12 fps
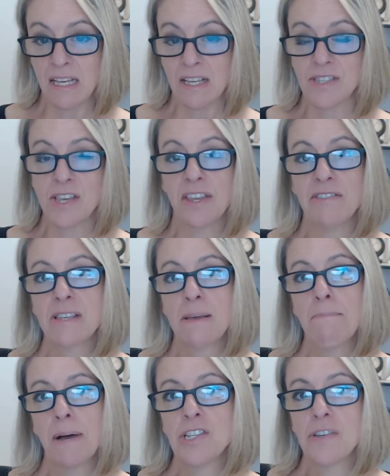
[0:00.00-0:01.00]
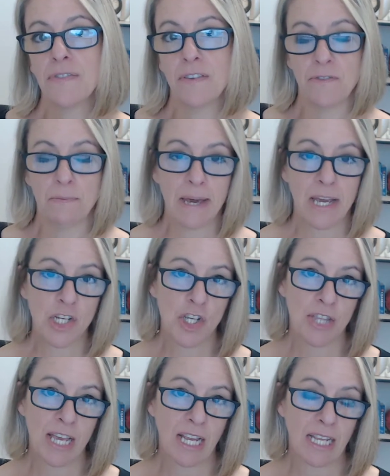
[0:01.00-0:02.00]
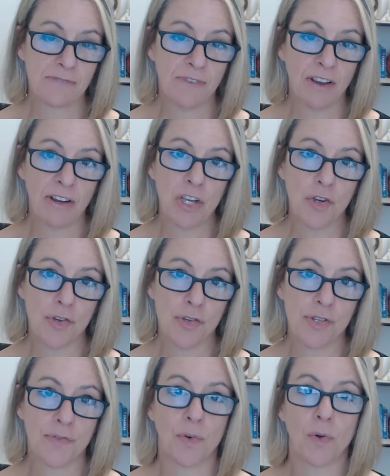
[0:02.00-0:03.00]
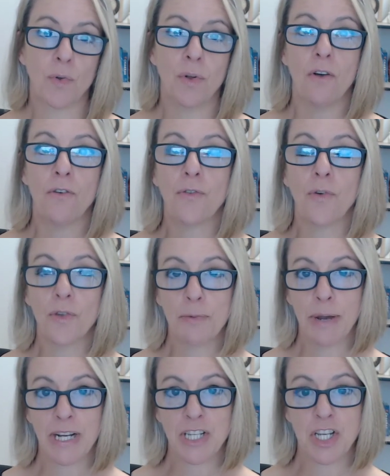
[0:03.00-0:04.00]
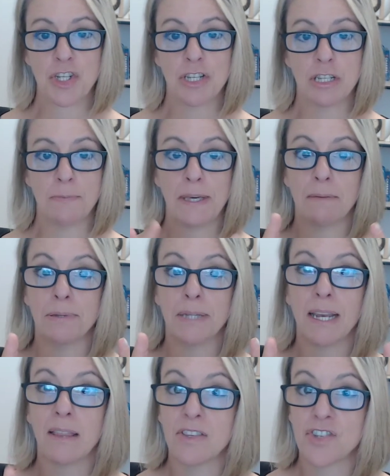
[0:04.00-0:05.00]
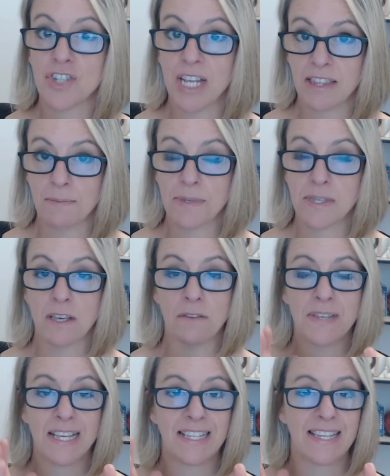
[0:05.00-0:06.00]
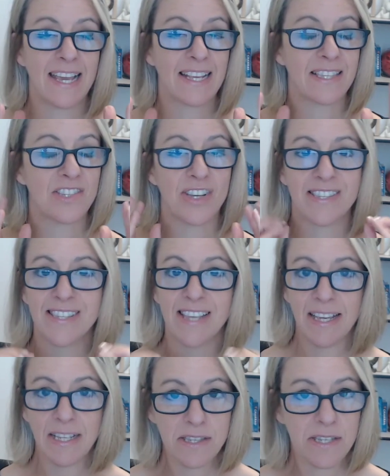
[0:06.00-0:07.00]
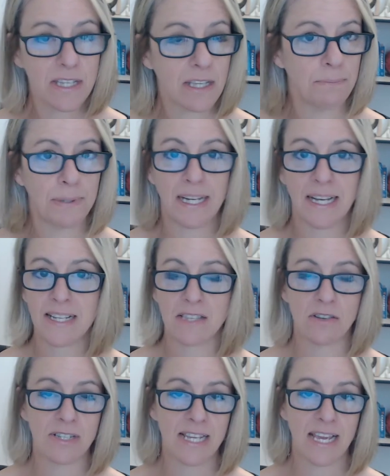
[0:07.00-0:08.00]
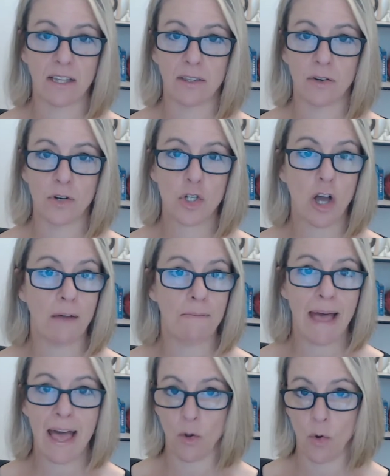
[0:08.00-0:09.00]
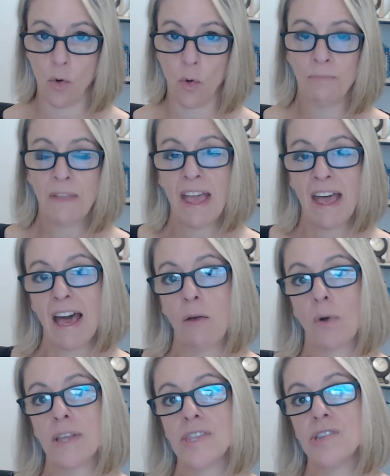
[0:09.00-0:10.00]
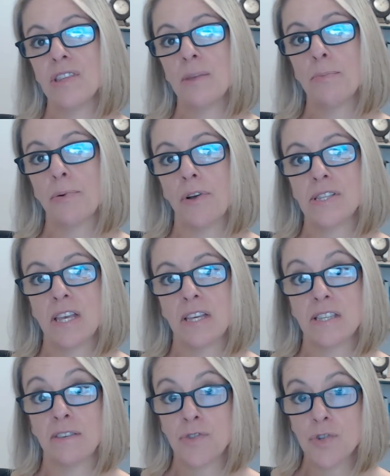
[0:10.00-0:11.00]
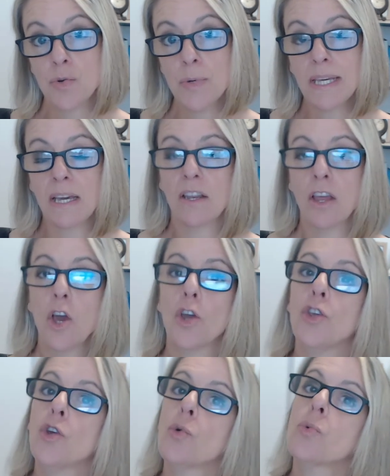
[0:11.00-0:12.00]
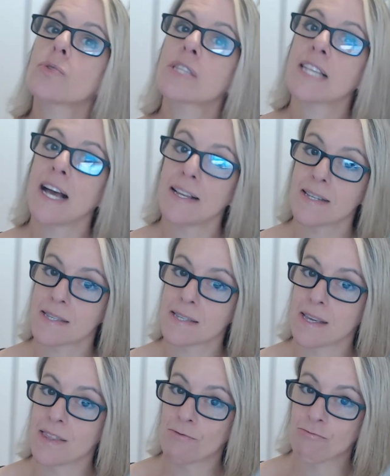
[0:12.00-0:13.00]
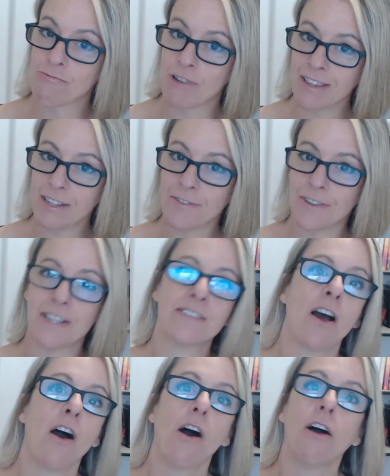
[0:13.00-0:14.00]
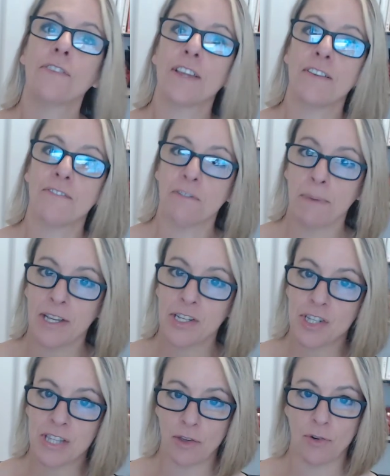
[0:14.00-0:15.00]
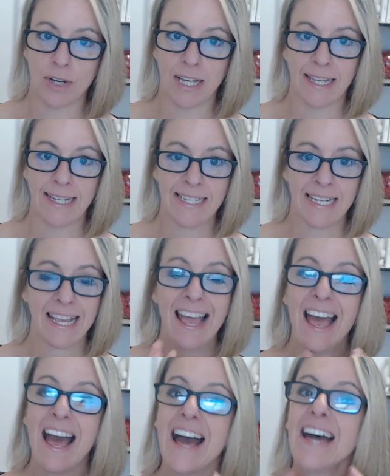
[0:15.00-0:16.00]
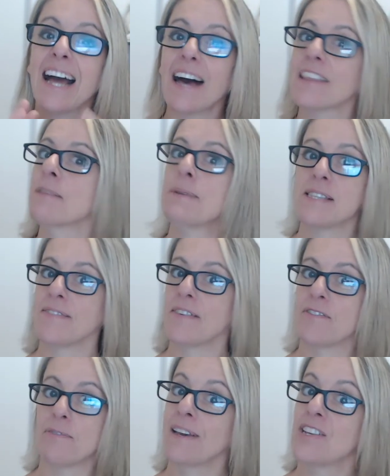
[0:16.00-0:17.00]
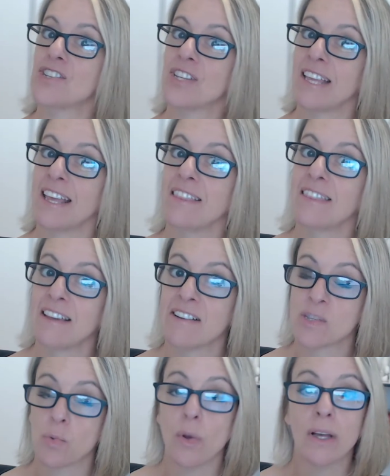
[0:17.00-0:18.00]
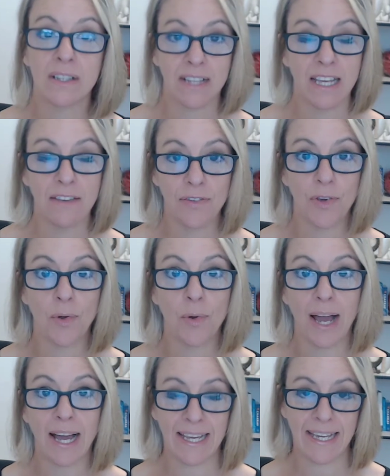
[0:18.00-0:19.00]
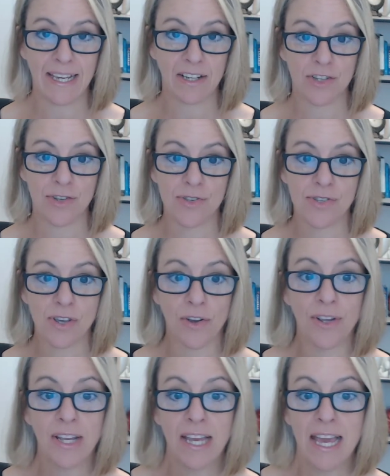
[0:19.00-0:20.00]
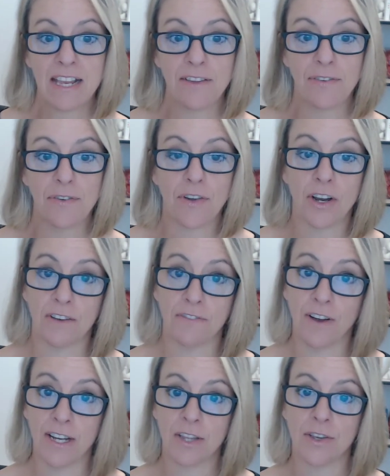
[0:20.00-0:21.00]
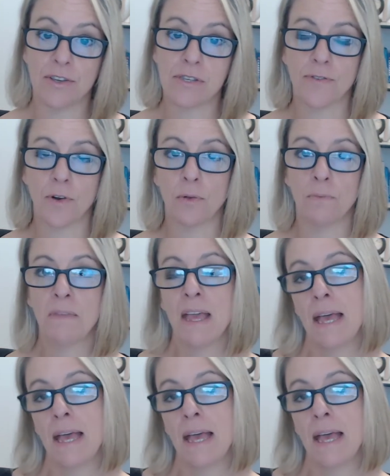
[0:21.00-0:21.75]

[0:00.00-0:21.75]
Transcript: So there is a bunch of information that is very useful for the practitioner to be completing this sheet themselves. It takes just seconds to complete. It does not take a long time at all. And once you're in the process of doing it, you will start to see the relevance of the information that you're collating. Add other bits of information in there as well if you are eager to do so and if you're going to find it useful.